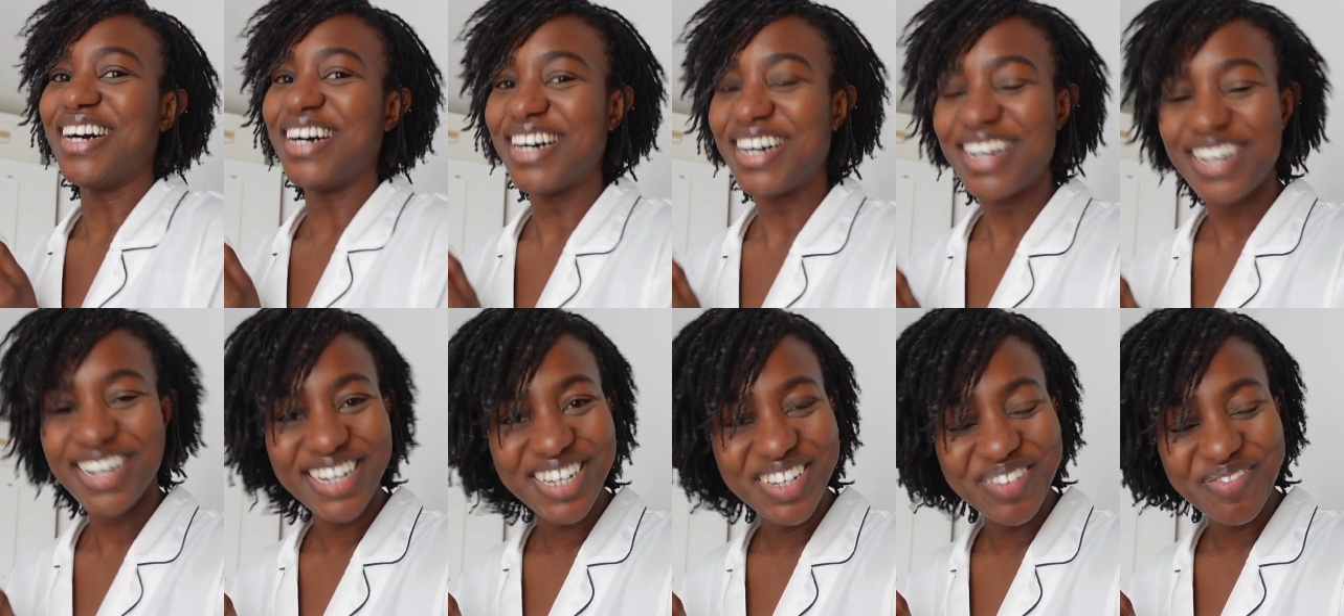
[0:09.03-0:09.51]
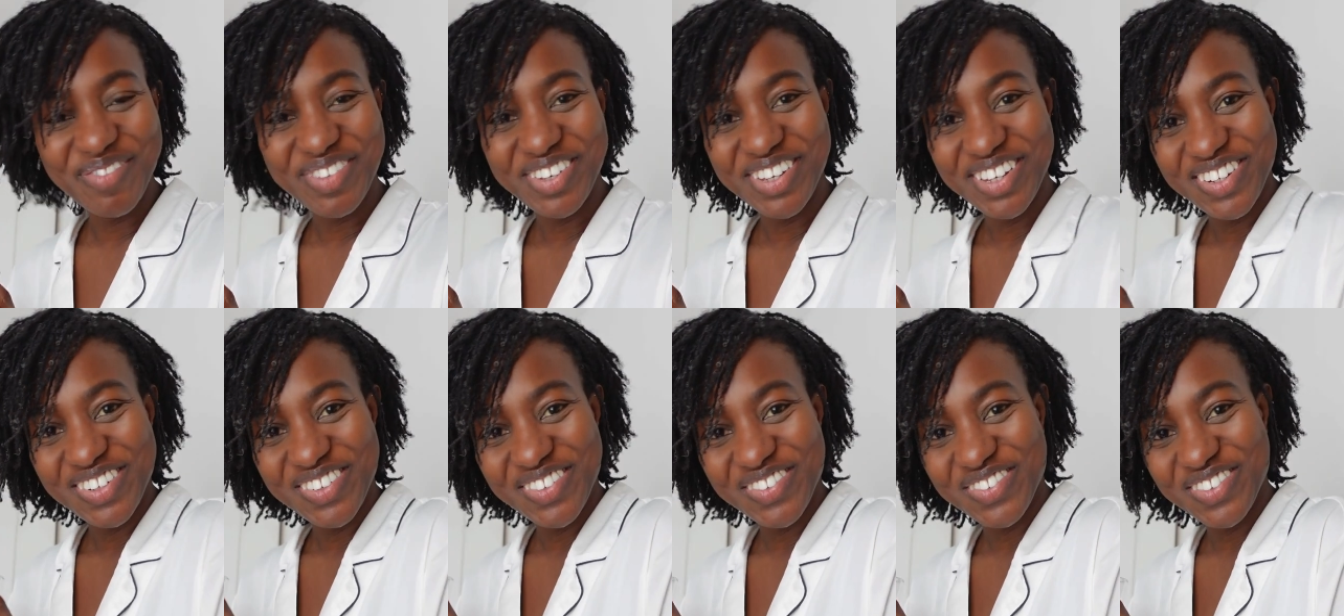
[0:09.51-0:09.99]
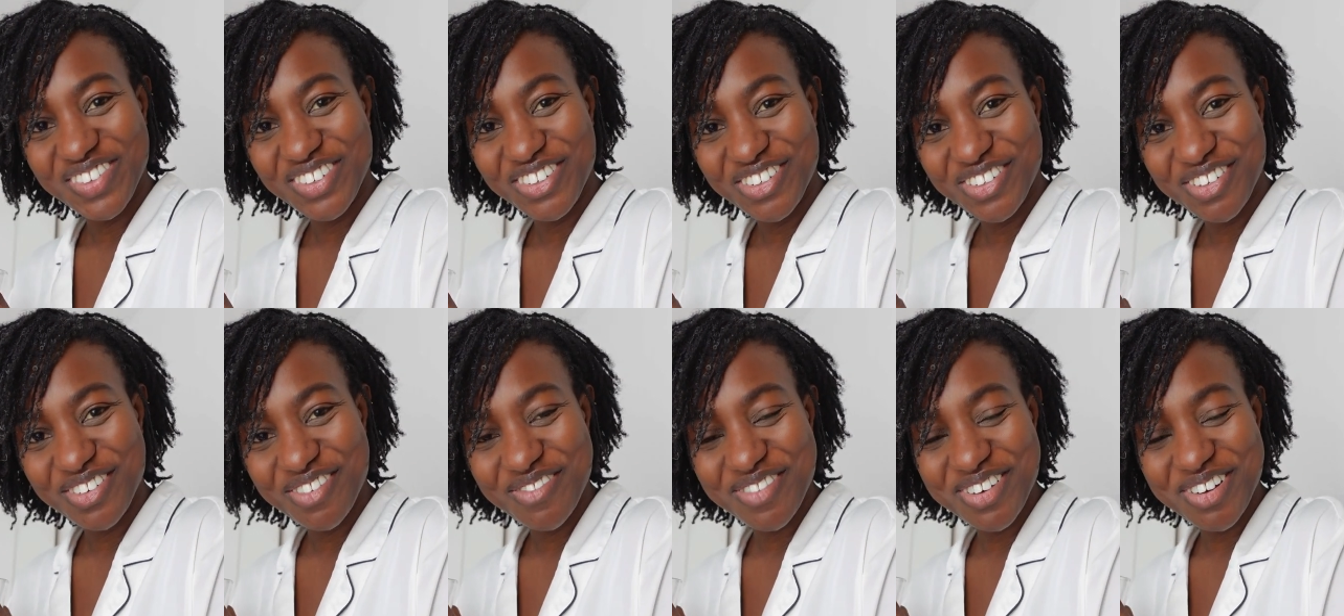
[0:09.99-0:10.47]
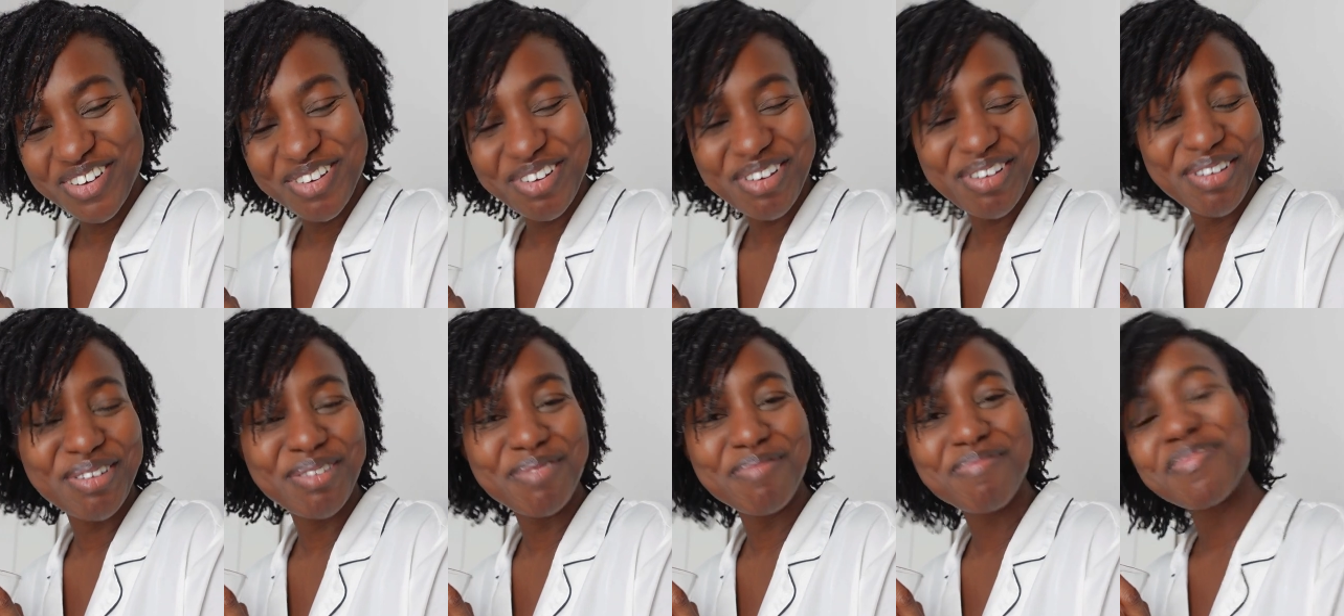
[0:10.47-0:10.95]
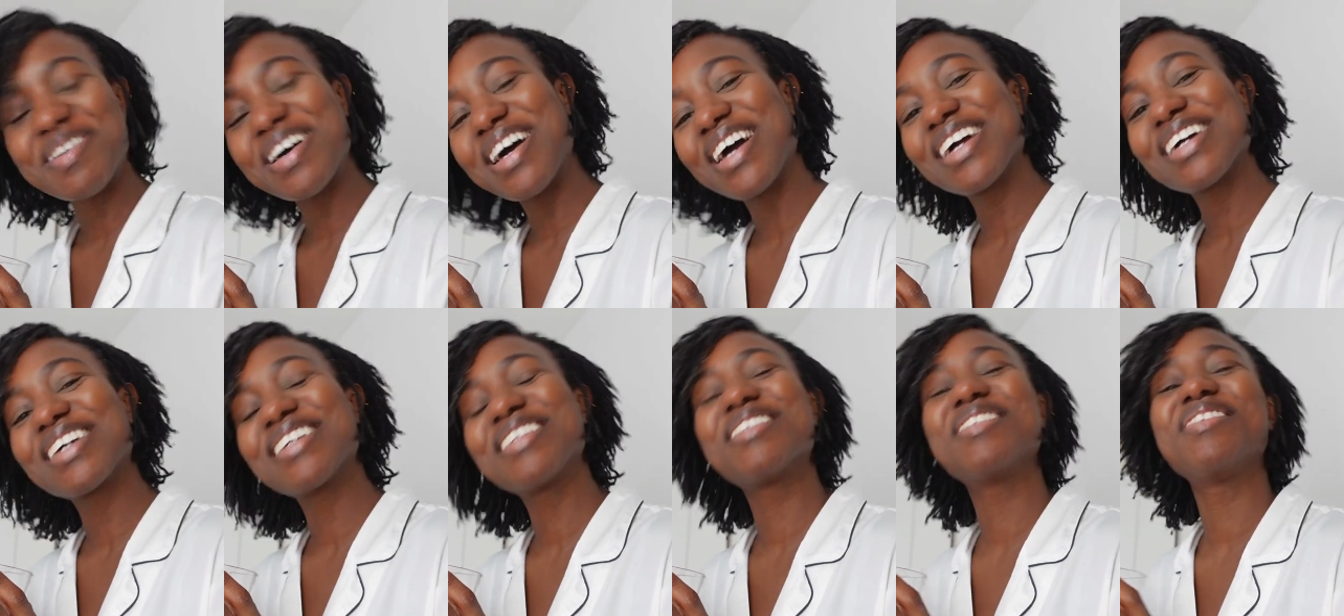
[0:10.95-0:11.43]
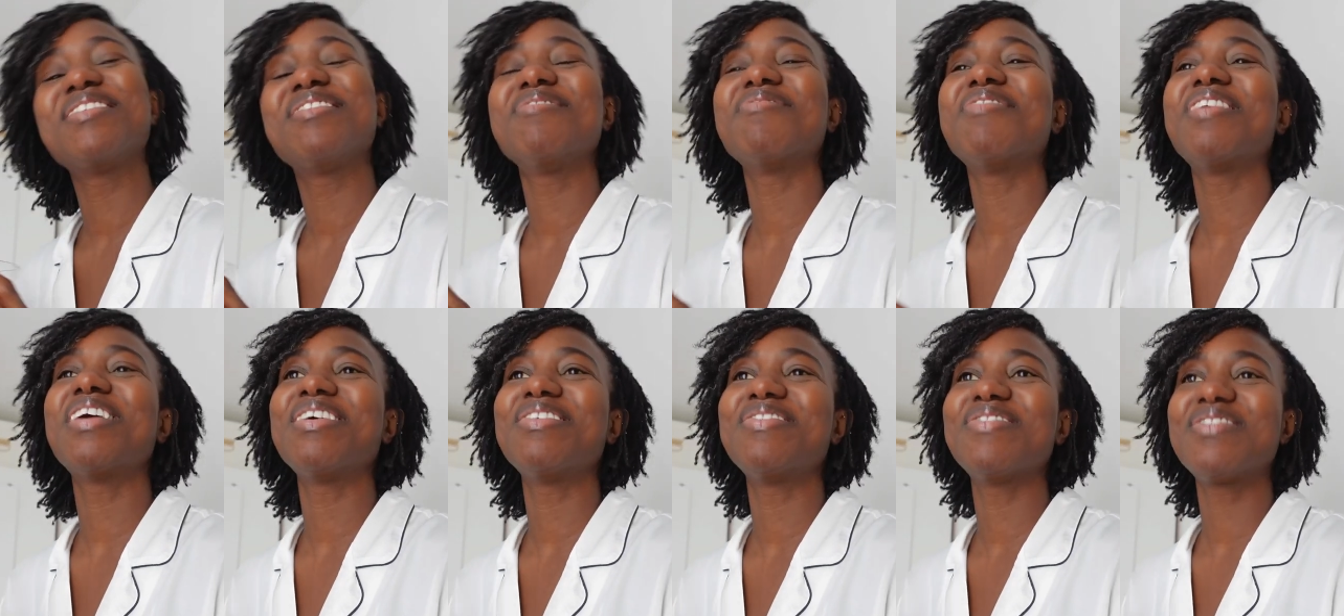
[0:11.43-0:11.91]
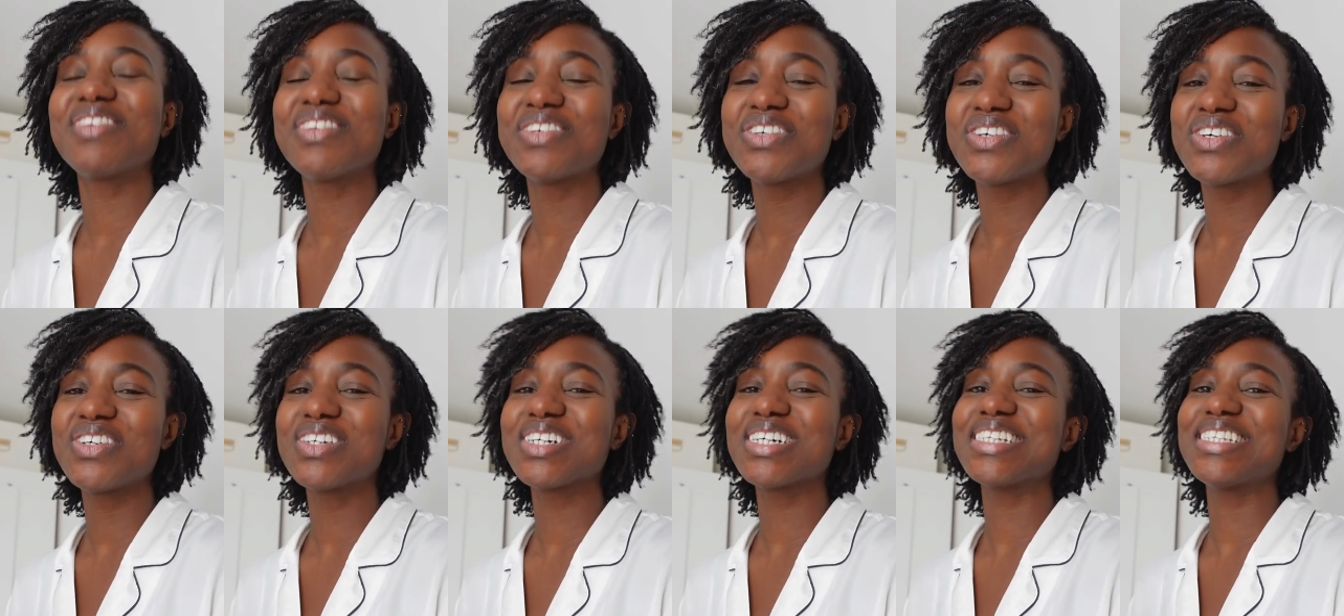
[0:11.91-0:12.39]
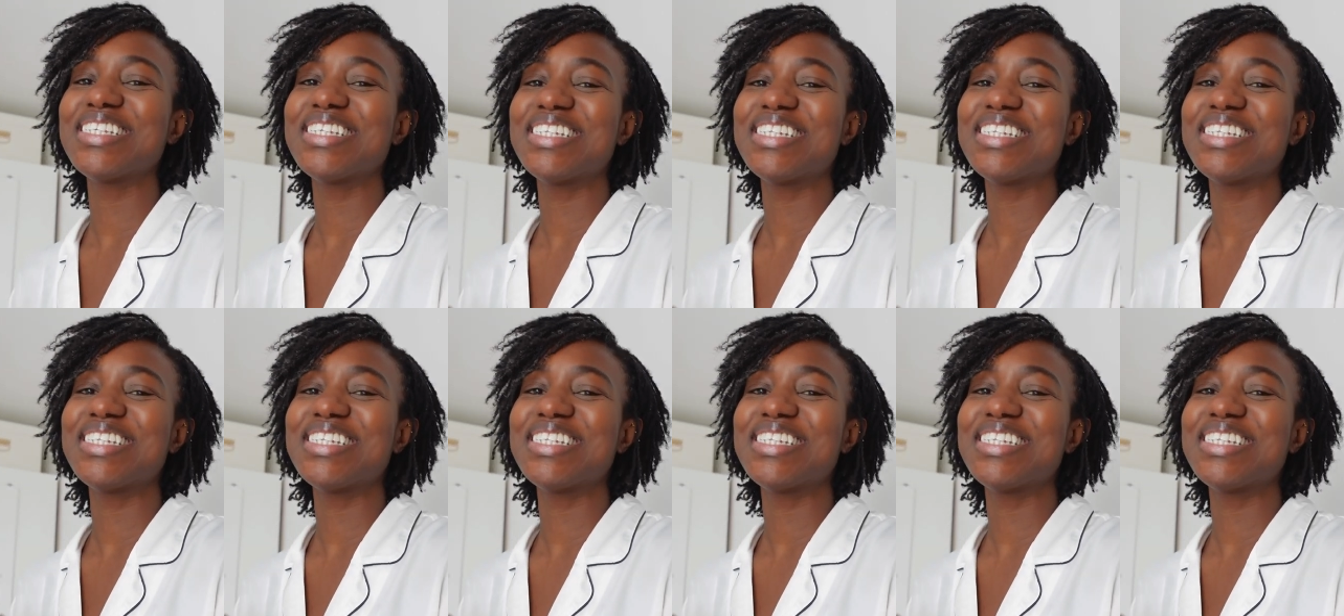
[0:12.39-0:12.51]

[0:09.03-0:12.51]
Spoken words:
Hi beautiful, welcome back to my vlog.